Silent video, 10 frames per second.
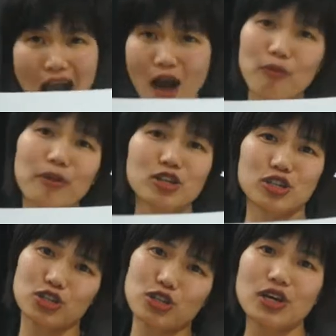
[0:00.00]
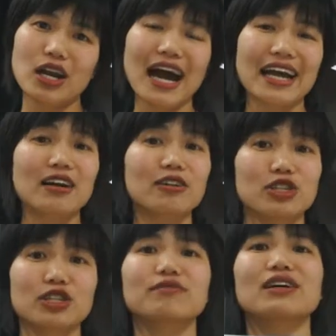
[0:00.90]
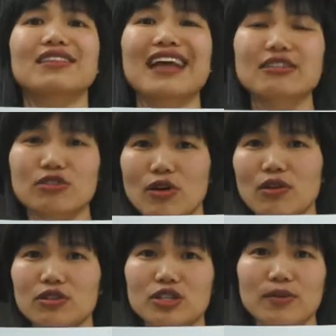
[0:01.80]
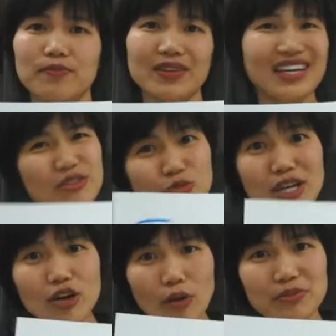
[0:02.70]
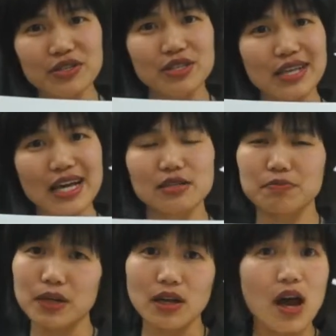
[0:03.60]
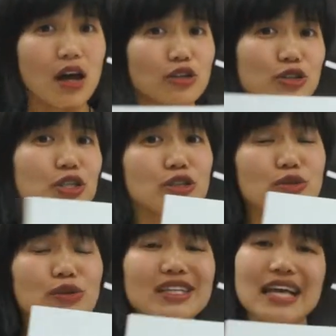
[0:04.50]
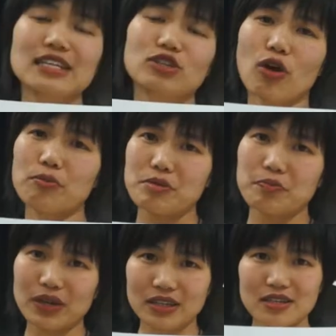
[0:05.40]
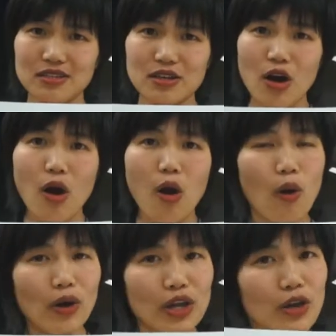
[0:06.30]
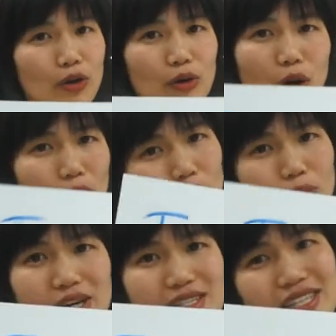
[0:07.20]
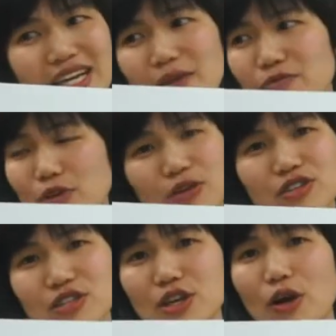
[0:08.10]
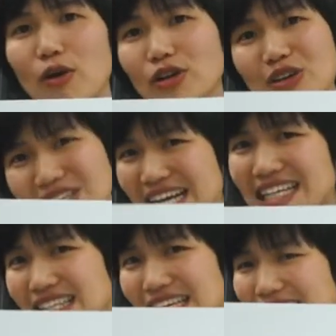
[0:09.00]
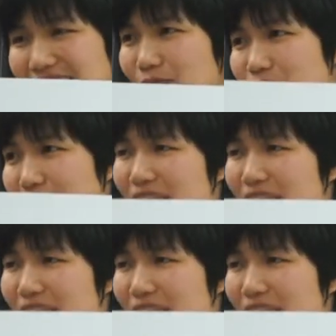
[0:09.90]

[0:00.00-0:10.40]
how much do you like achieving that scholarship. It's really common sense, but do you do it as common practice, or you always keep focusing on not getting it?